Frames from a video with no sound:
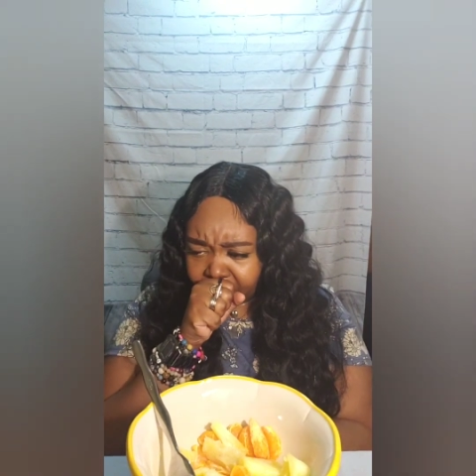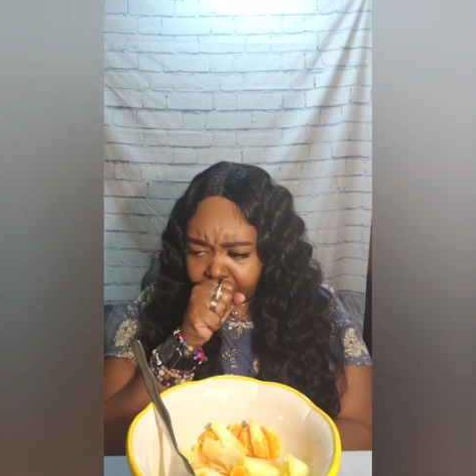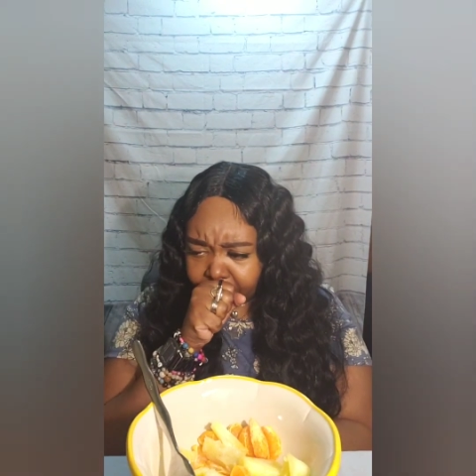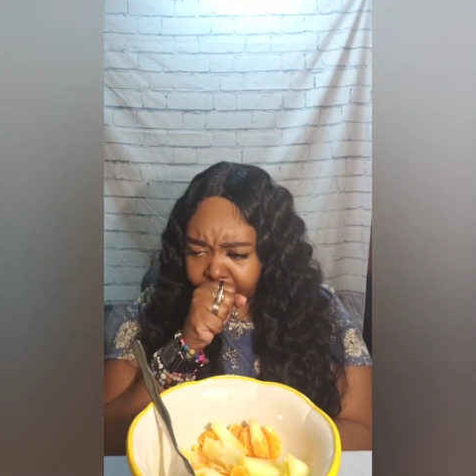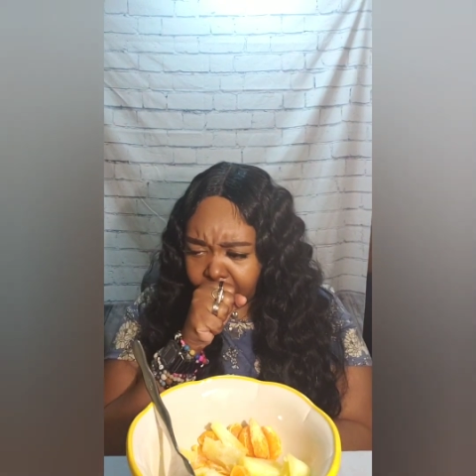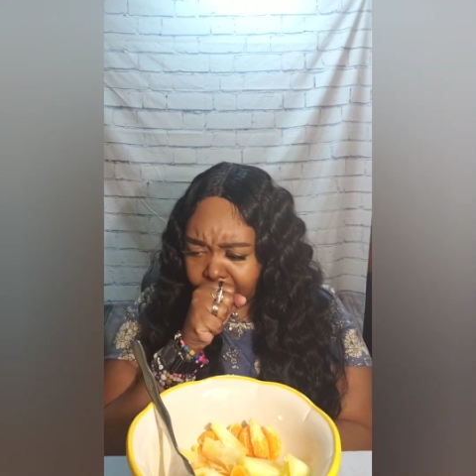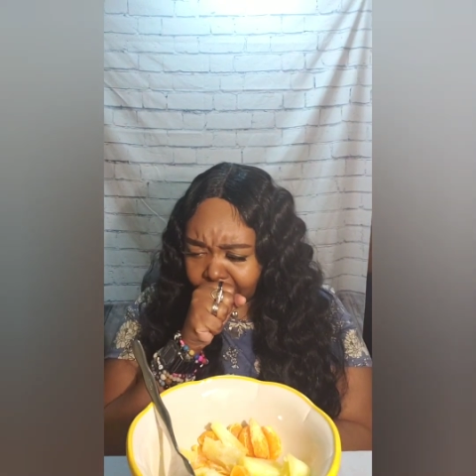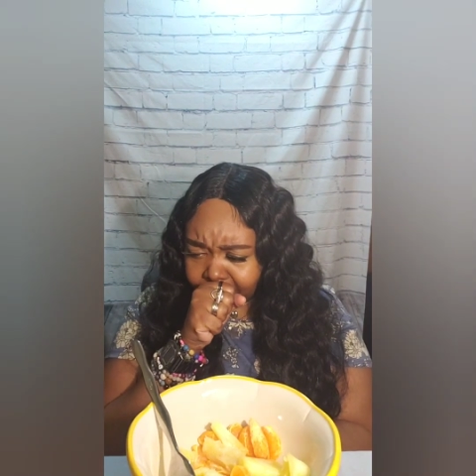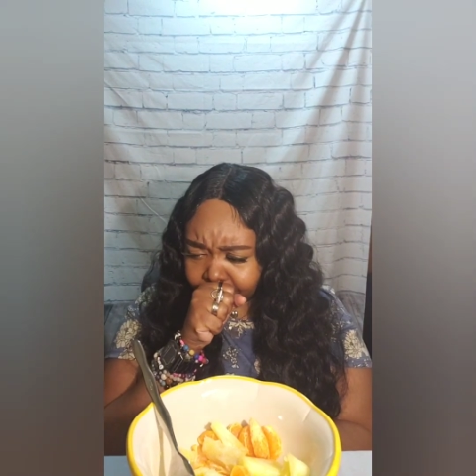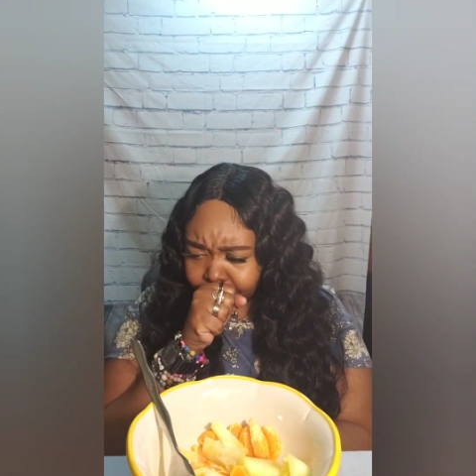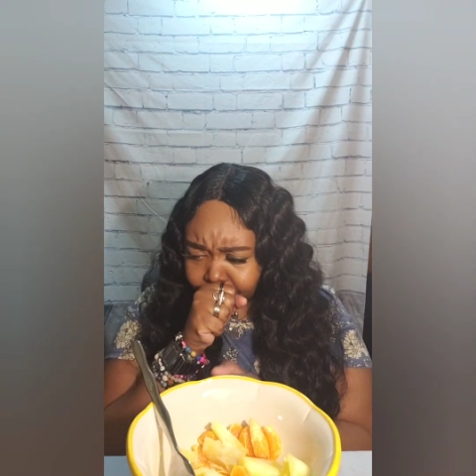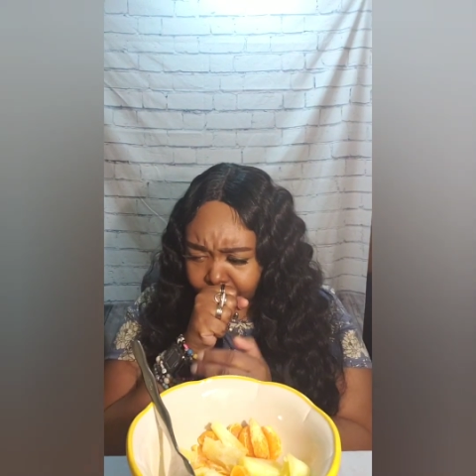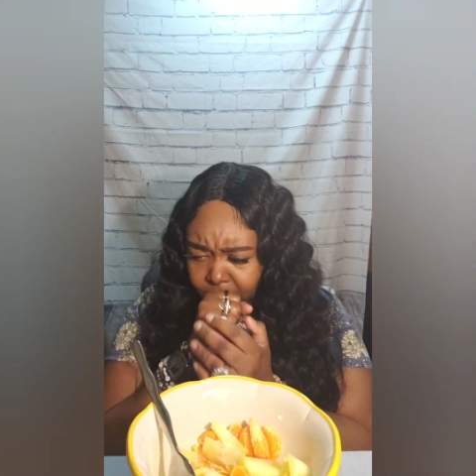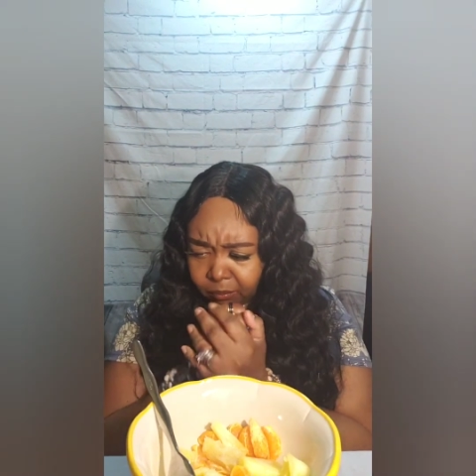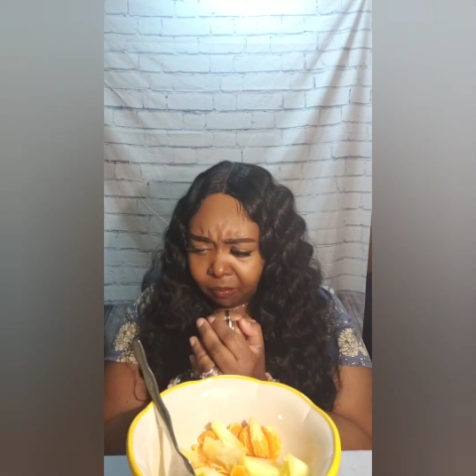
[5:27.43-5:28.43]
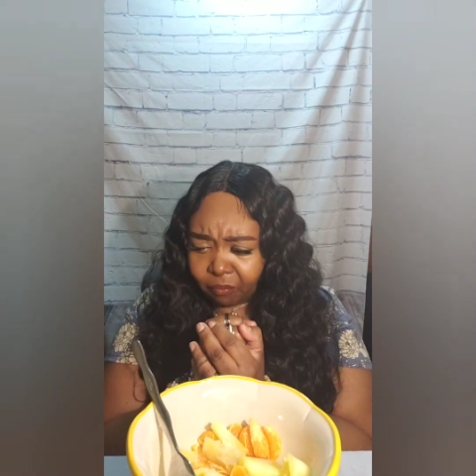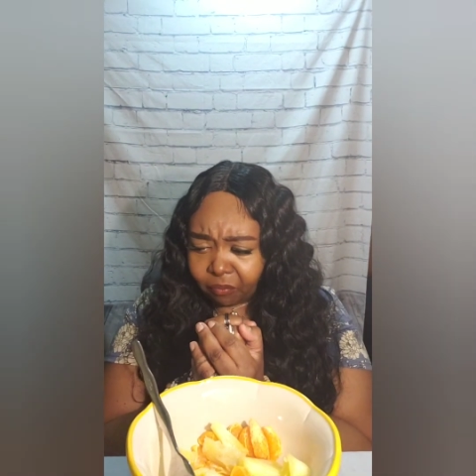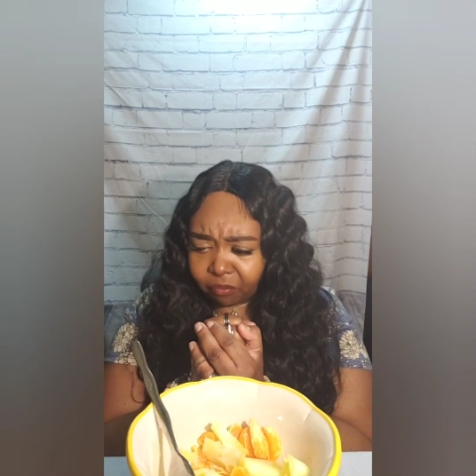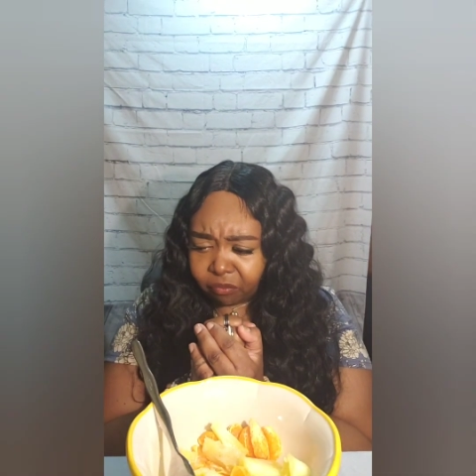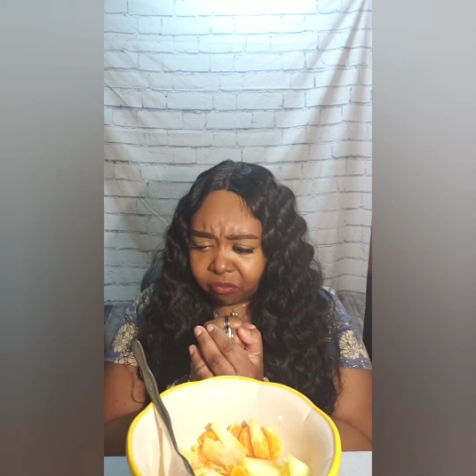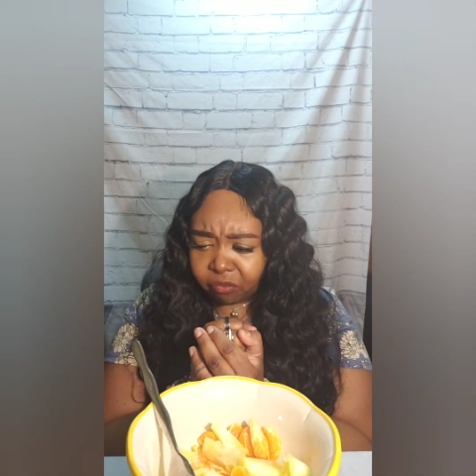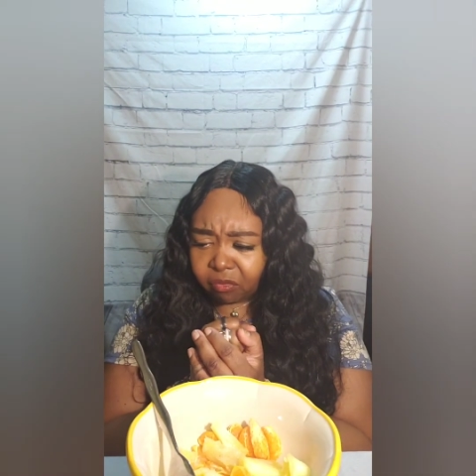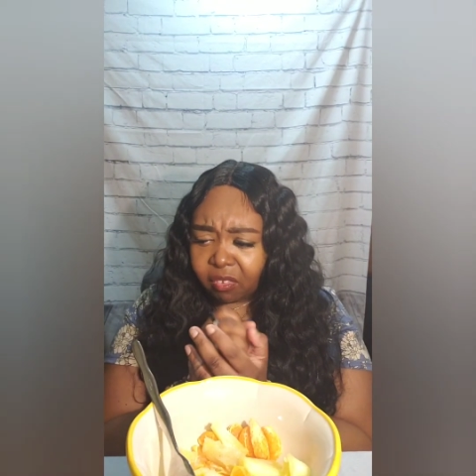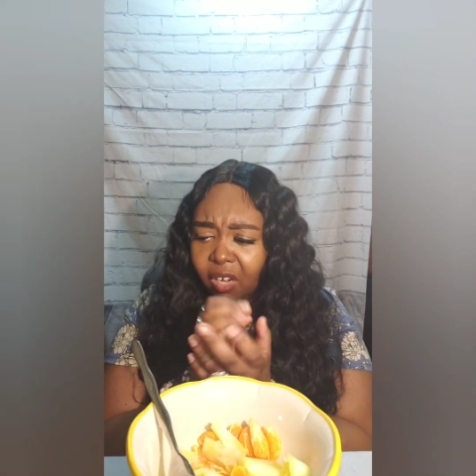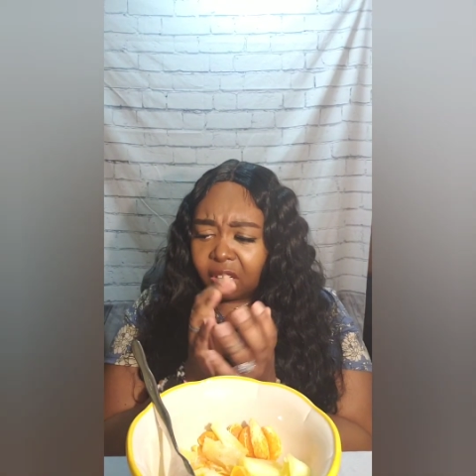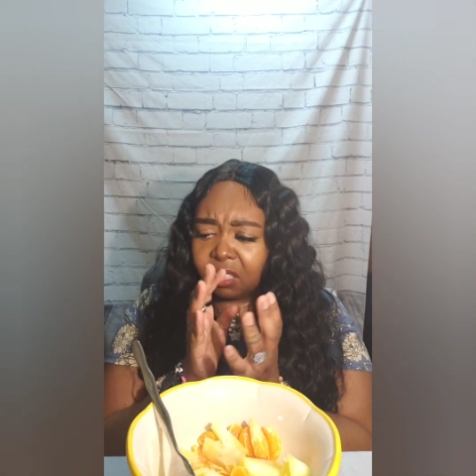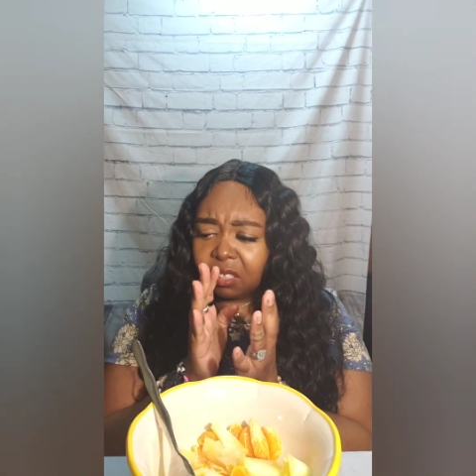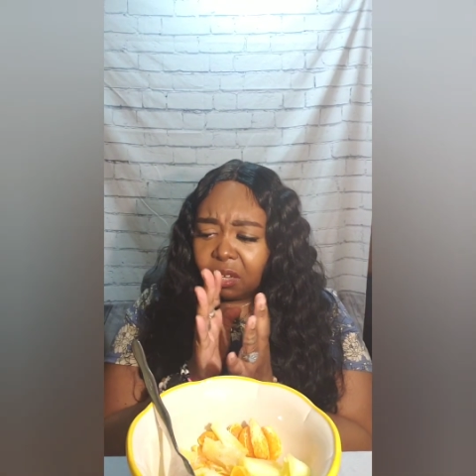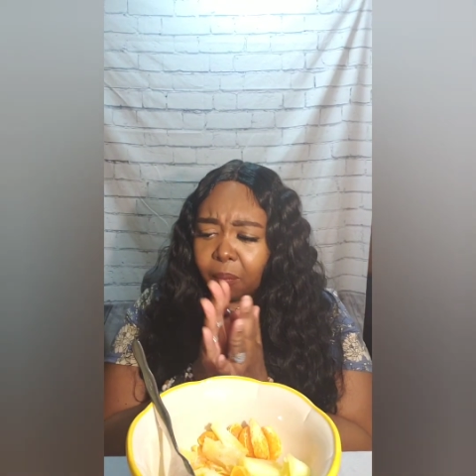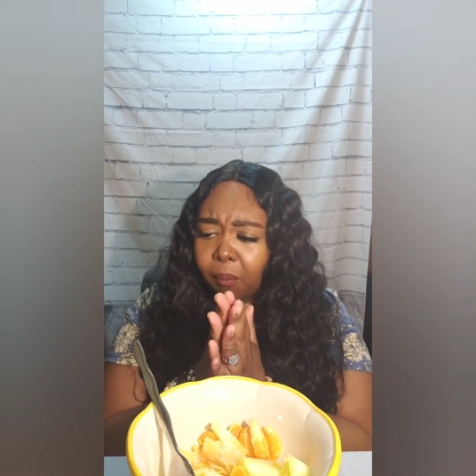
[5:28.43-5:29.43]
Because
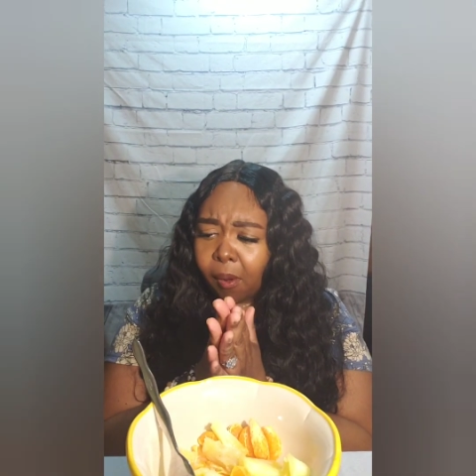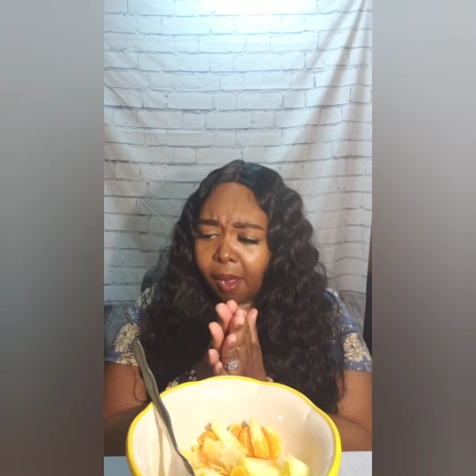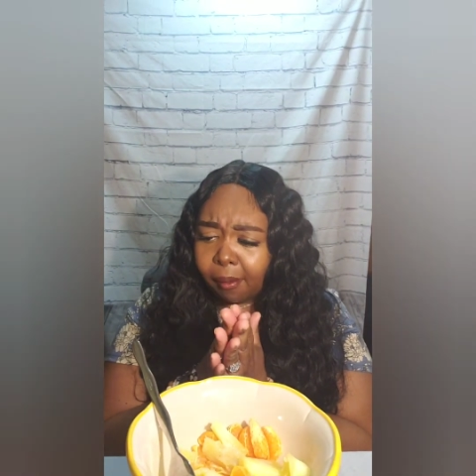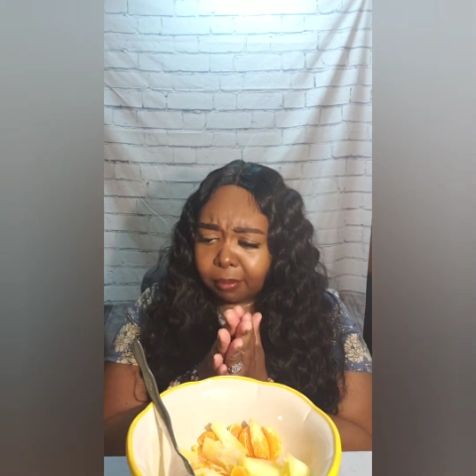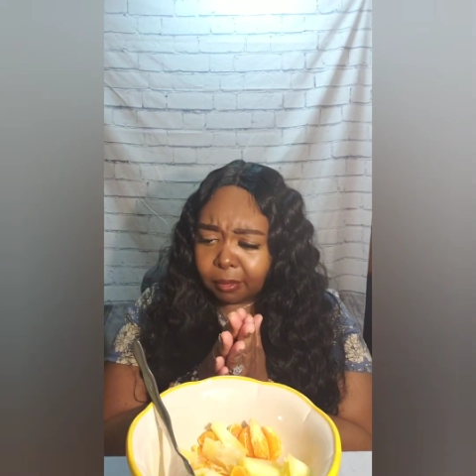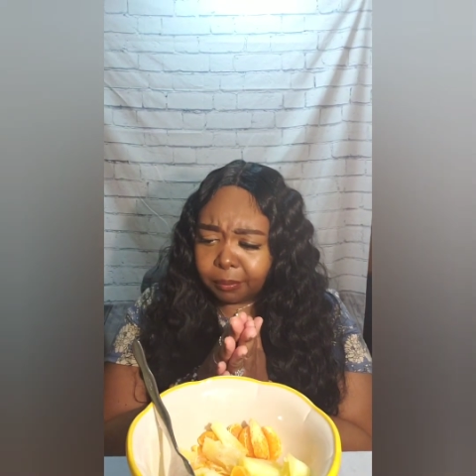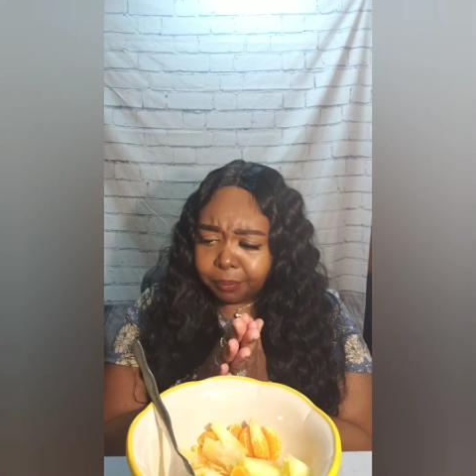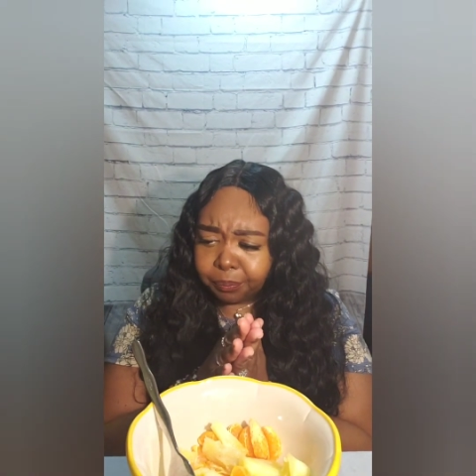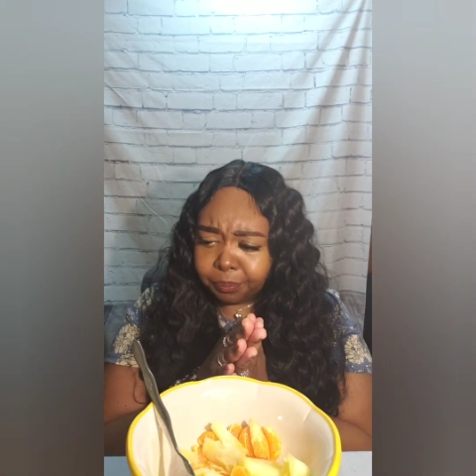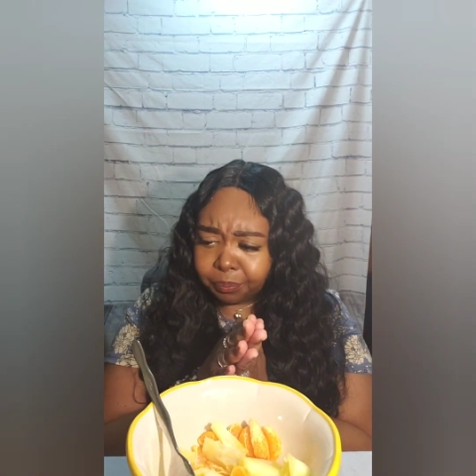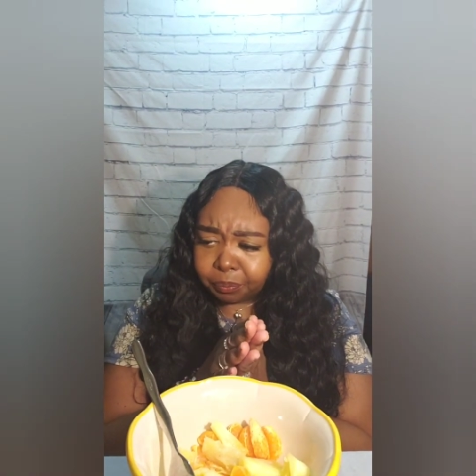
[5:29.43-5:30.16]
the problem